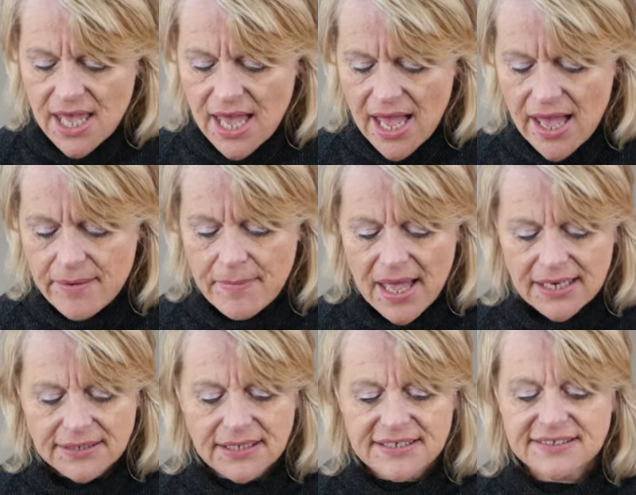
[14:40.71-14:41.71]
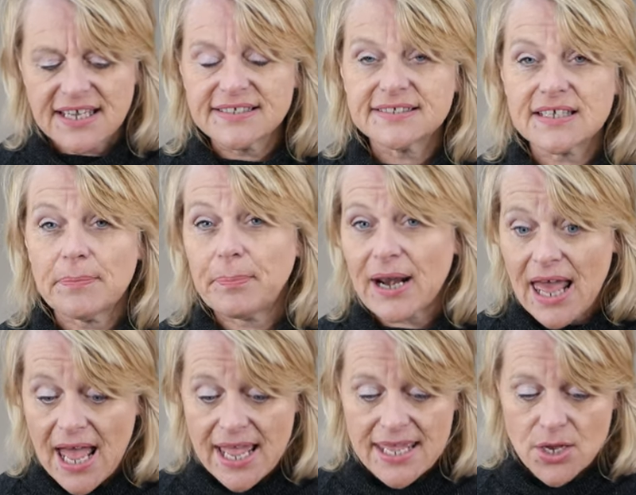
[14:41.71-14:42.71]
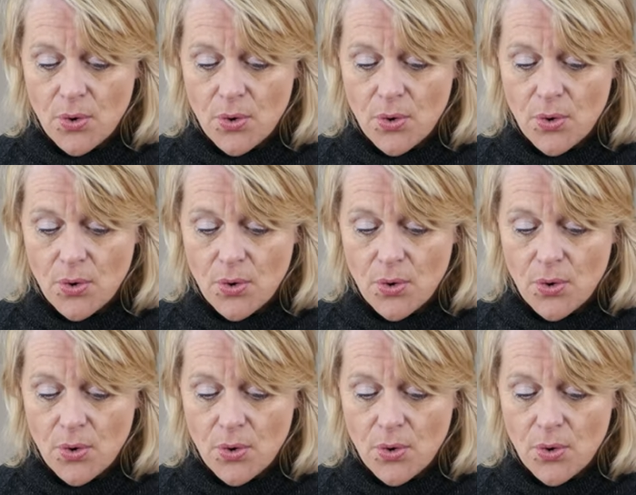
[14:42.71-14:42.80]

and it does apply